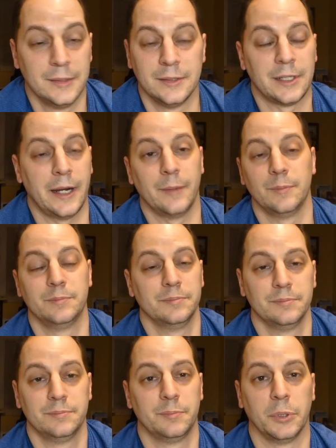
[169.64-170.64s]
Sorry, I'm
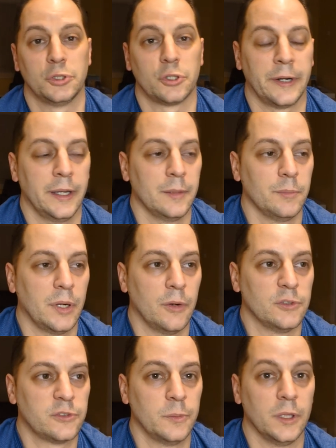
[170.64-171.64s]
butchering it, but it
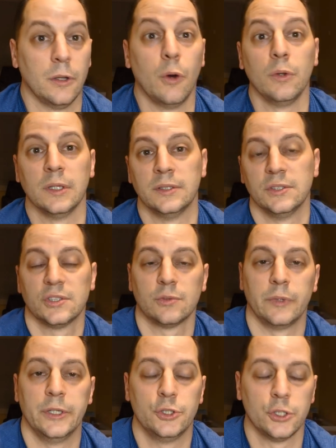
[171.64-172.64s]
was from the Lowlands
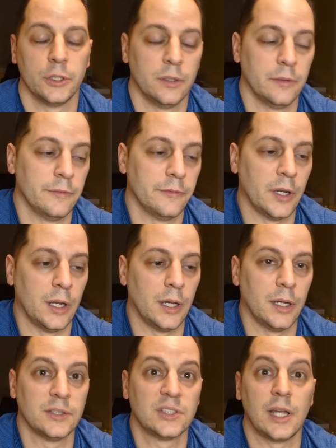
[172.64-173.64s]
region of
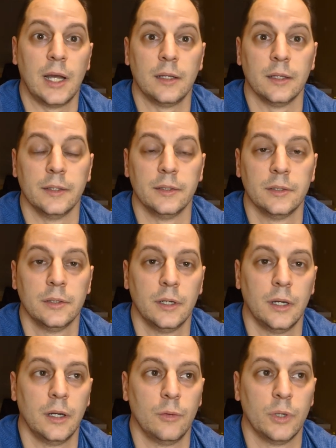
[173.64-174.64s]
Scotland,
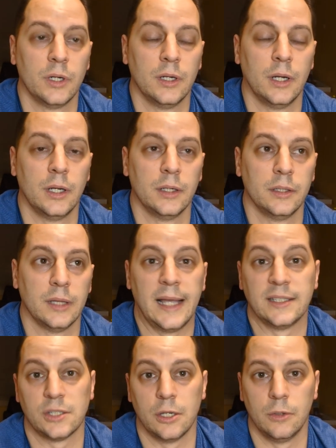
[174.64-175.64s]

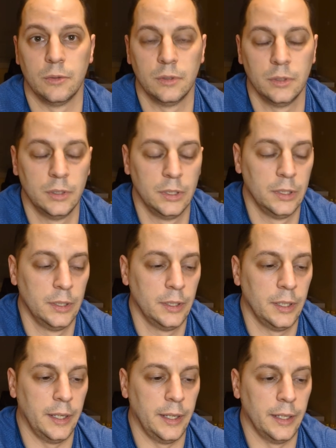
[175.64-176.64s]
Glasgow,
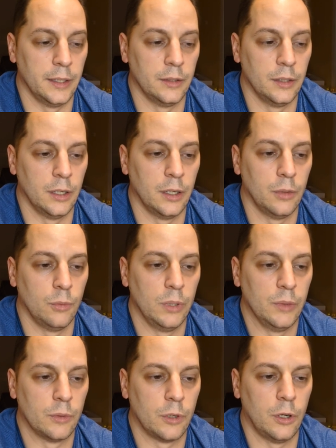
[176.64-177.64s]
and
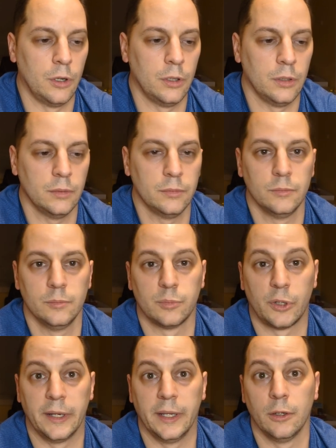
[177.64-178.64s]
we were all
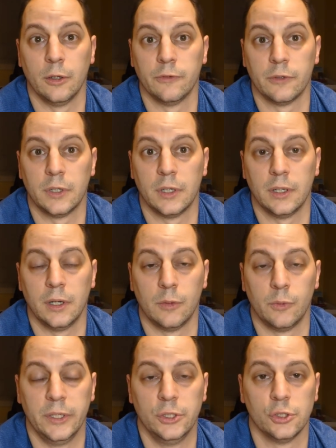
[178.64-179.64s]
bringing over a
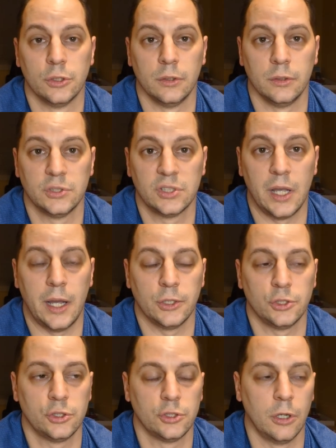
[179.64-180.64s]
regional
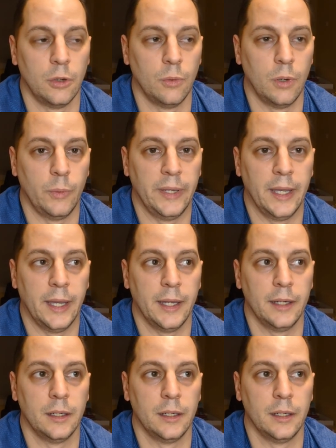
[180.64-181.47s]
scotch. So well, we had